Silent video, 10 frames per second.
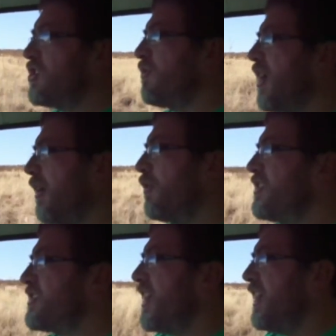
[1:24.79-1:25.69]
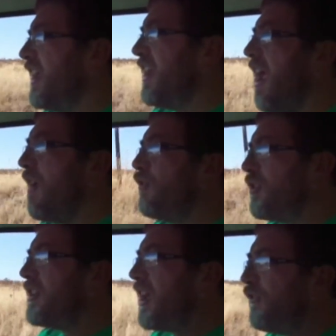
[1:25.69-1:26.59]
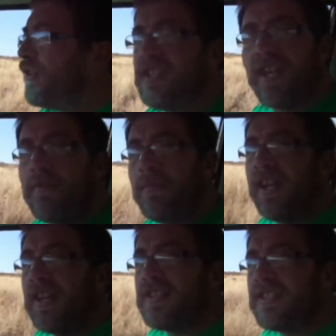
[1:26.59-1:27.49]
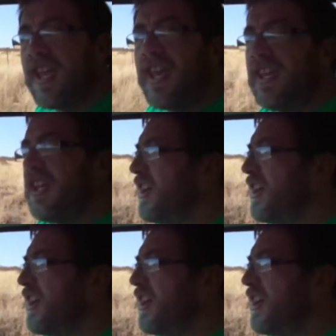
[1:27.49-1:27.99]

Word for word: two hours and then every every ten minutes they